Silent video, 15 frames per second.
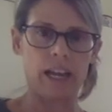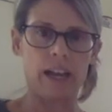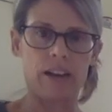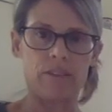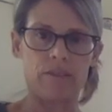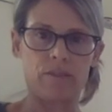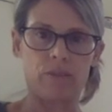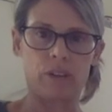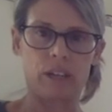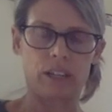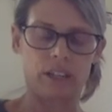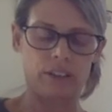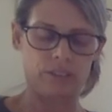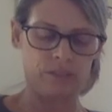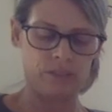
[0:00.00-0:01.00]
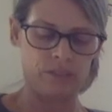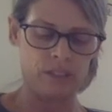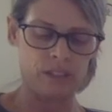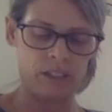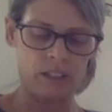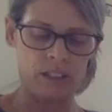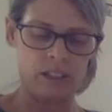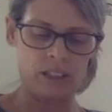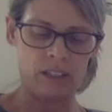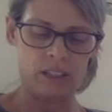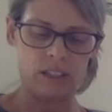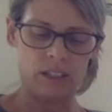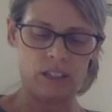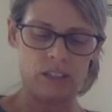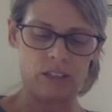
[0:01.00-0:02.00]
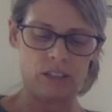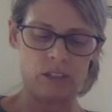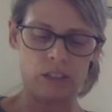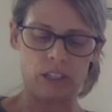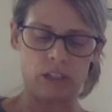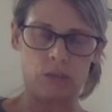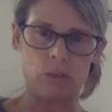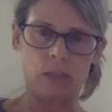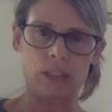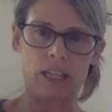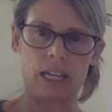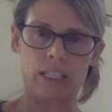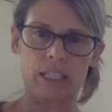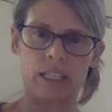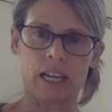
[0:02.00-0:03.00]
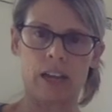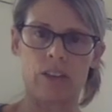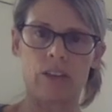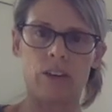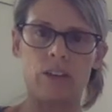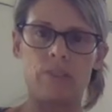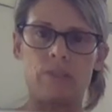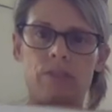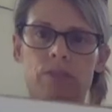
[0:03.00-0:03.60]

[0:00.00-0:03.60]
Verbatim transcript: Every. So let's read that together.